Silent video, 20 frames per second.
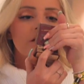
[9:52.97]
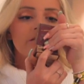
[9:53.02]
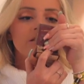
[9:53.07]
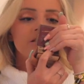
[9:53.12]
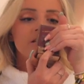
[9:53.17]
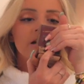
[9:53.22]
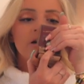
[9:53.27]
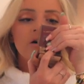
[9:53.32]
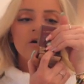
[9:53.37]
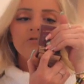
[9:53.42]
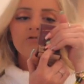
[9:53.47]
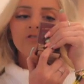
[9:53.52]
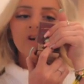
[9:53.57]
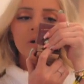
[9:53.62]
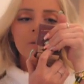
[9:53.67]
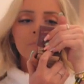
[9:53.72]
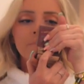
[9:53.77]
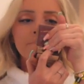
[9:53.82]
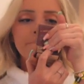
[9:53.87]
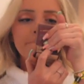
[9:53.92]
the day after.
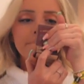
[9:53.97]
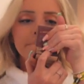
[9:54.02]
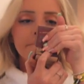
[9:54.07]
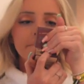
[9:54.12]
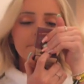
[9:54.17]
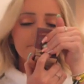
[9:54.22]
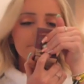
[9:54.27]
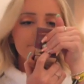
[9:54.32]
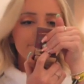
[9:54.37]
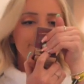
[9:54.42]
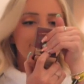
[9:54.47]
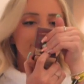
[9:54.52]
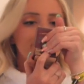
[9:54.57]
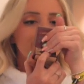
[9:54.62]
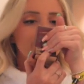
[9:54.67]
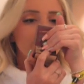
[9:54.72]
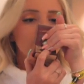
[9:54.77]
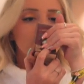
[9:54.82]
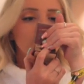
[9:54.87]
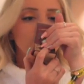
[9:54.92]
My mascara
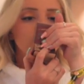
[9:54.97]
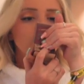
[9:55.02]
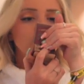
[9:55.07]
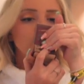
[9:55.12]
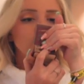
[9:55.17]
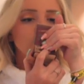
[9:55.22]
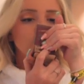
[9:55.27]
is gone.